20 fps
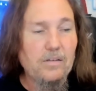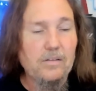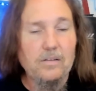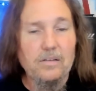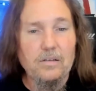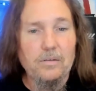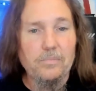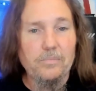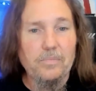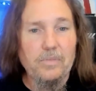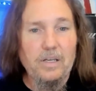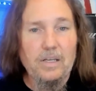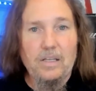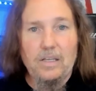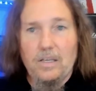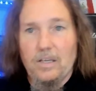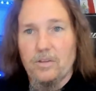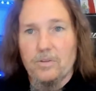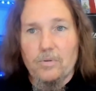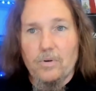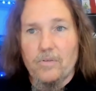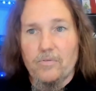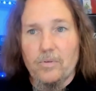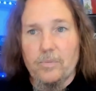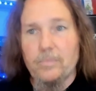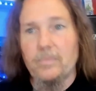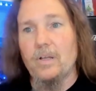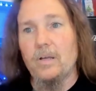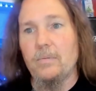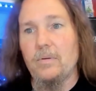um, either of
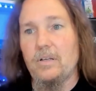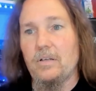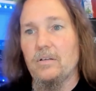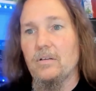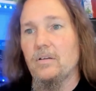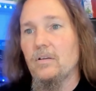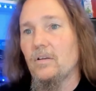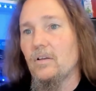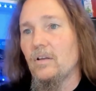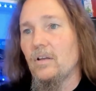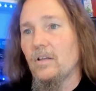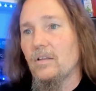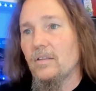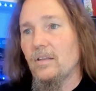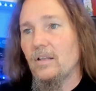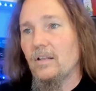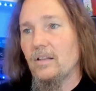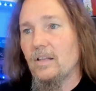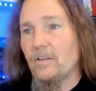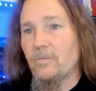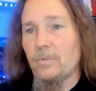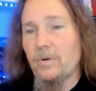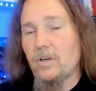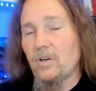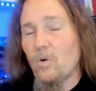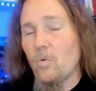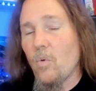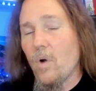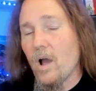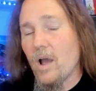them, I mean, then let everybody
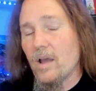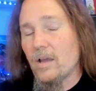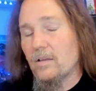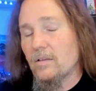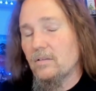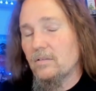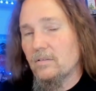know why